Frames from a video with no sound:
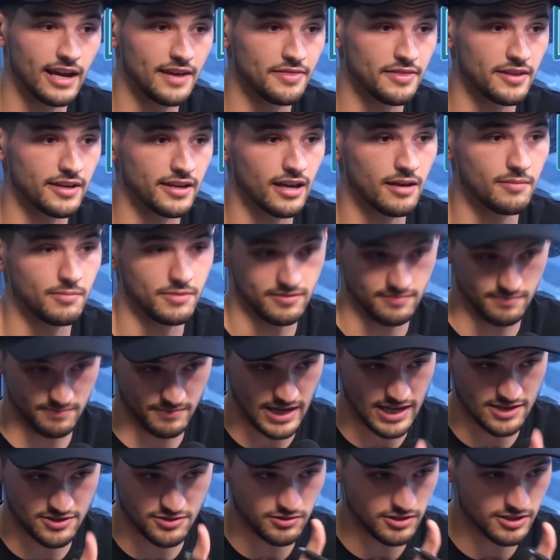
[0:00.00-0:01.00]
I think. I mean,
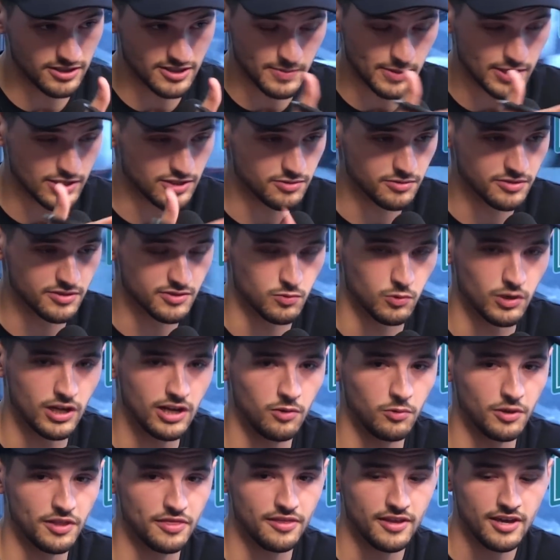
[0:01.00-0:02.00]
Maz, you can speak to it as
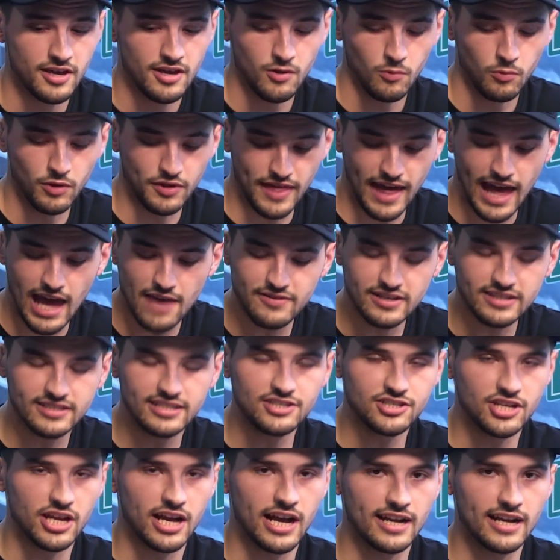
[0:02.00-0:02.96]
well. With having T.J.